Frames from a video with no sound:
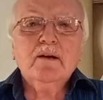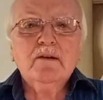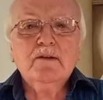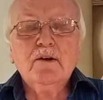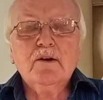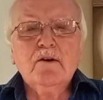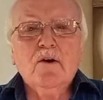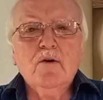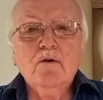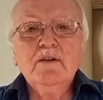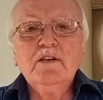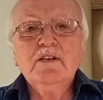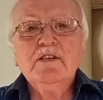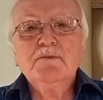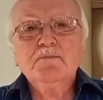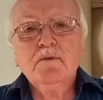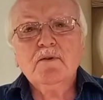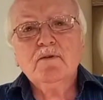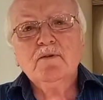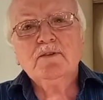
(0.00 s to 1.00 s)
the Holy
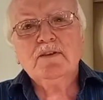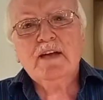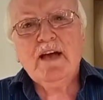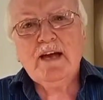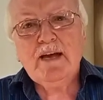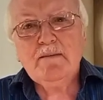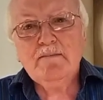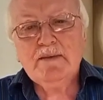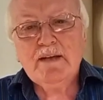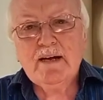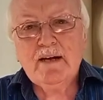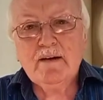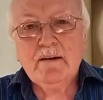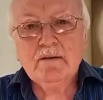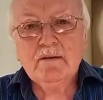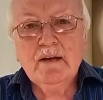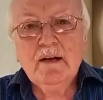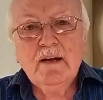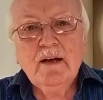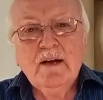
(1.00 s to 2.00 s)
Spirit came down